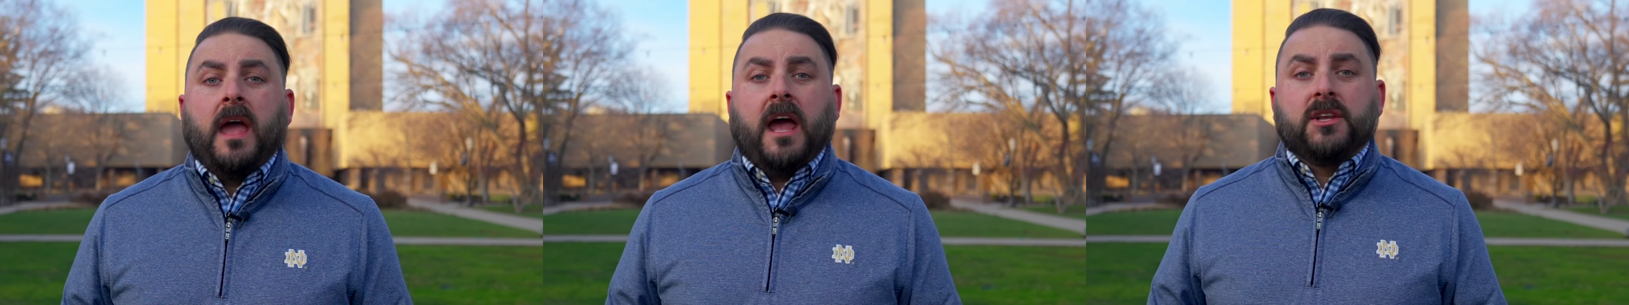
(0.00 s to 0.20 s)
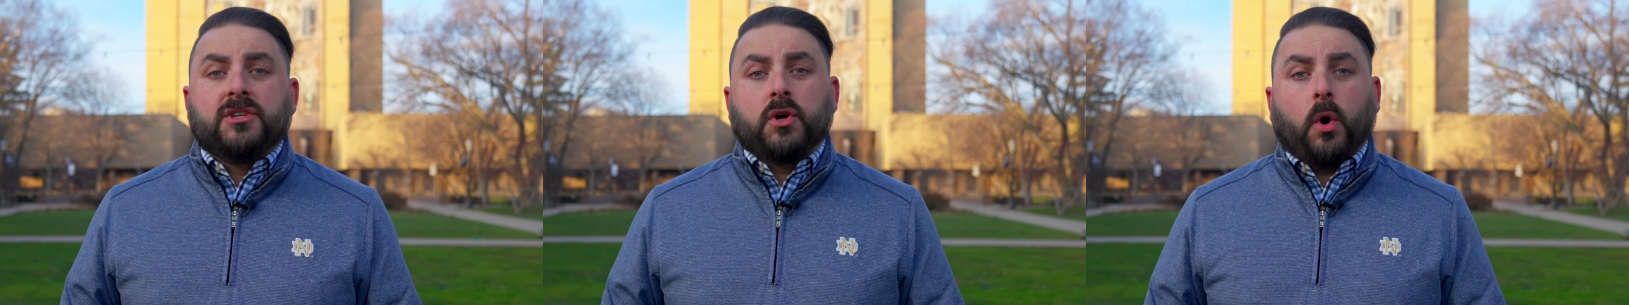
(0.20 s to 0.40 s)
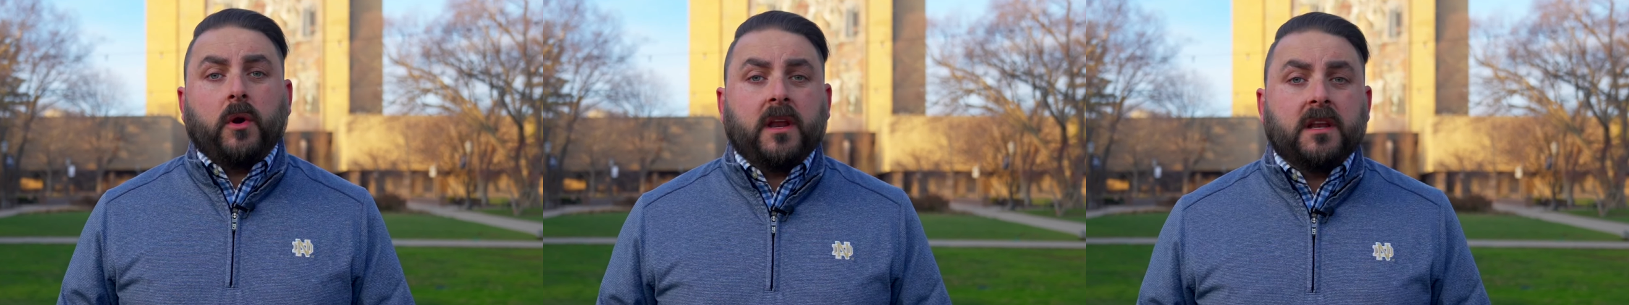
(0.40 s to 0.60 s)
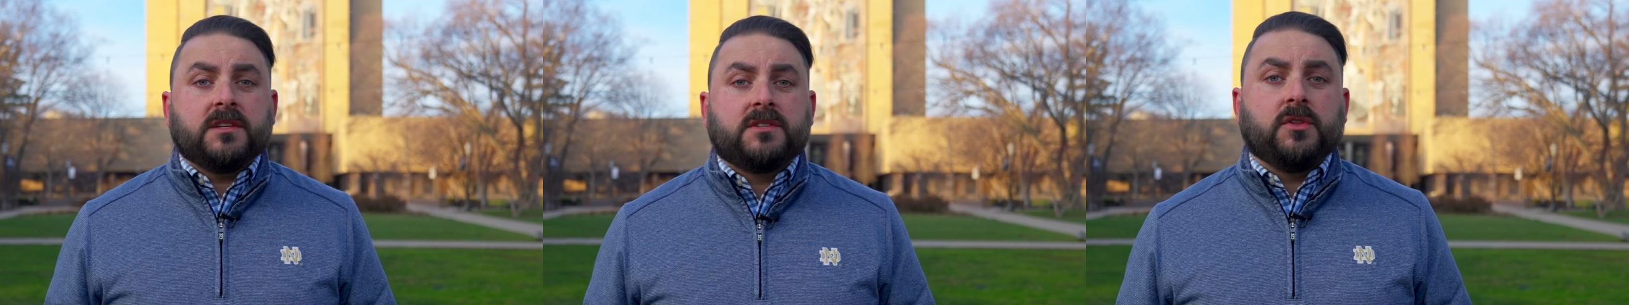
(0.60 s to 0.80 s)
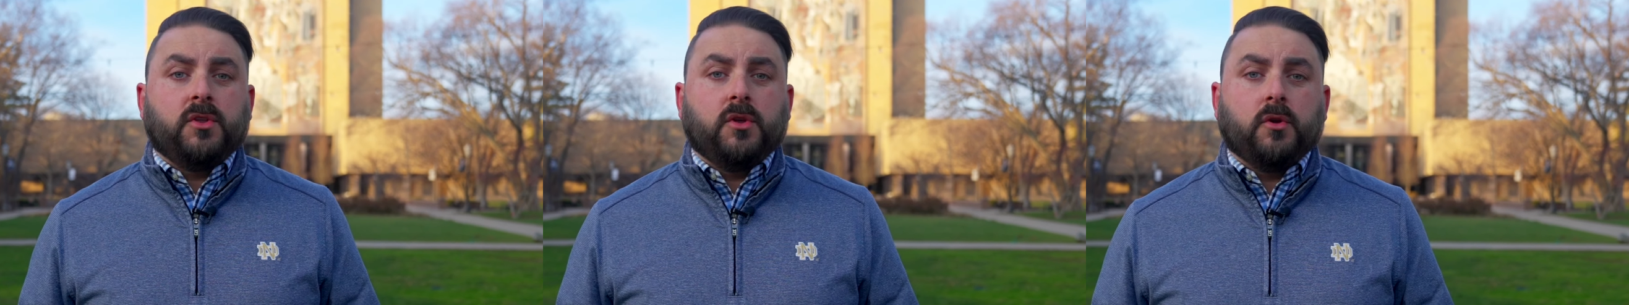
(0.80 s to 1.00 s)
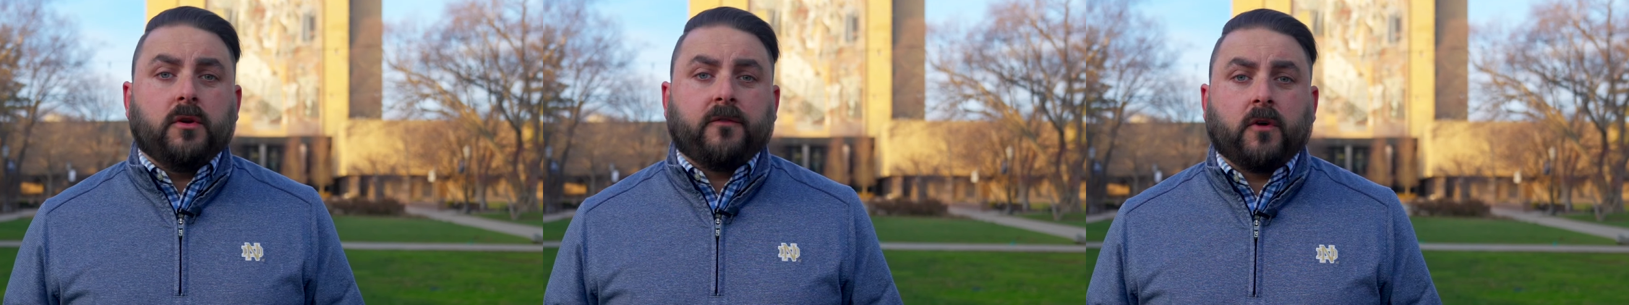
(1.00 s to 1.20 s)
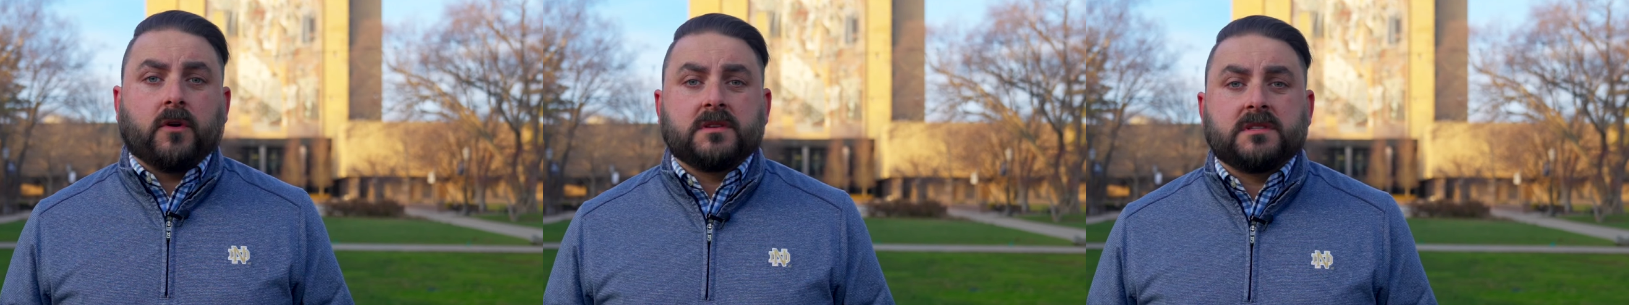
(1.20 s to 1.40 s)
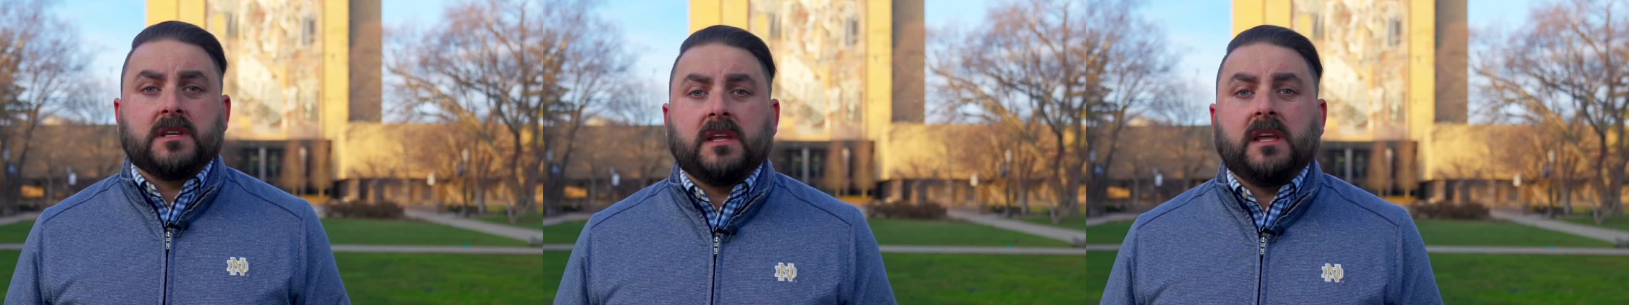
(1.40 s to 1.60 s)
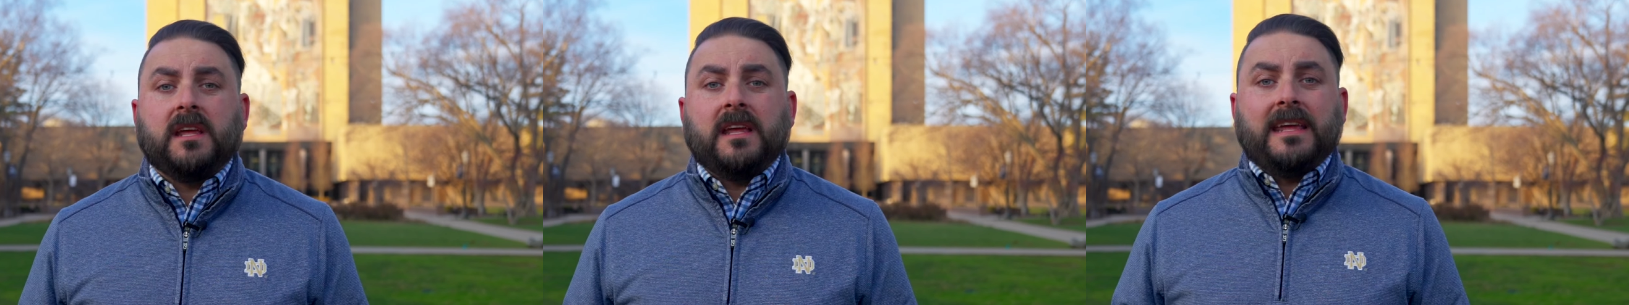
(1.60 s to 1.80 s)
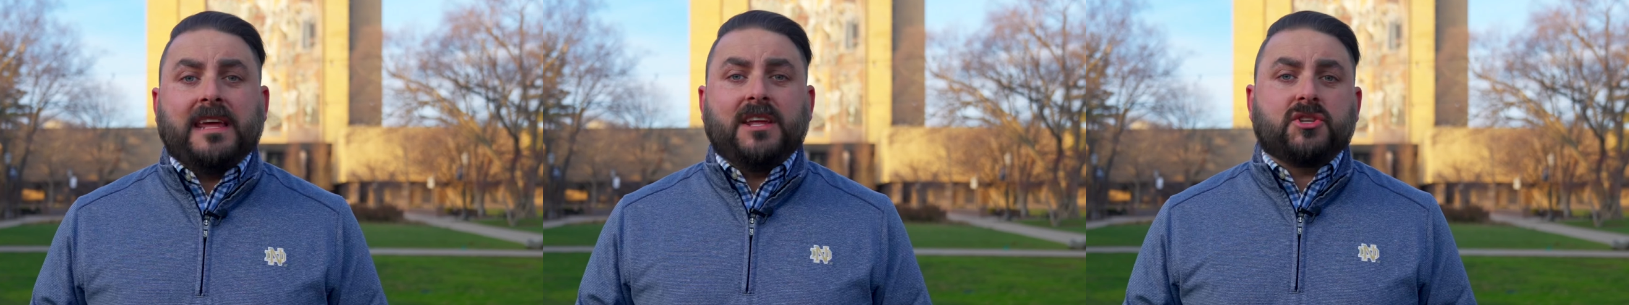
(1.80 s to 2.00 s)
and donated to the university
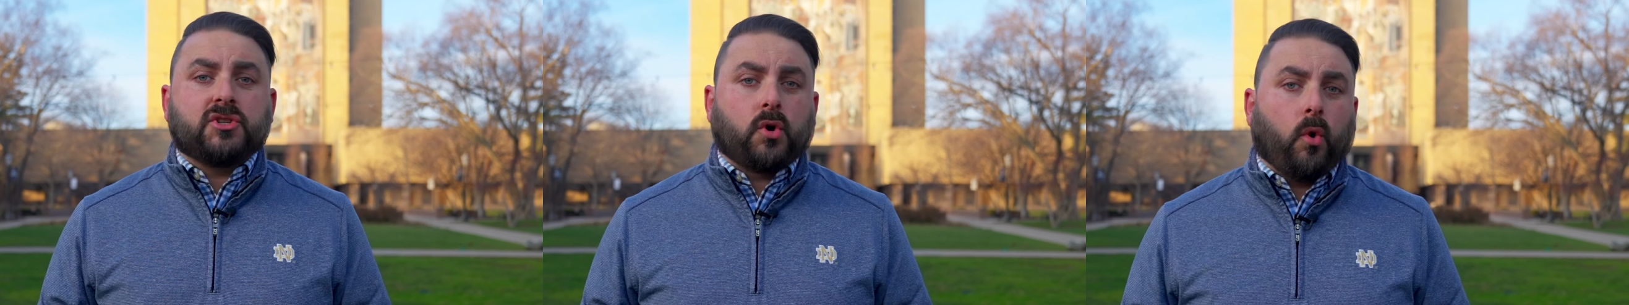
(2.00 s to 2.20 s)
each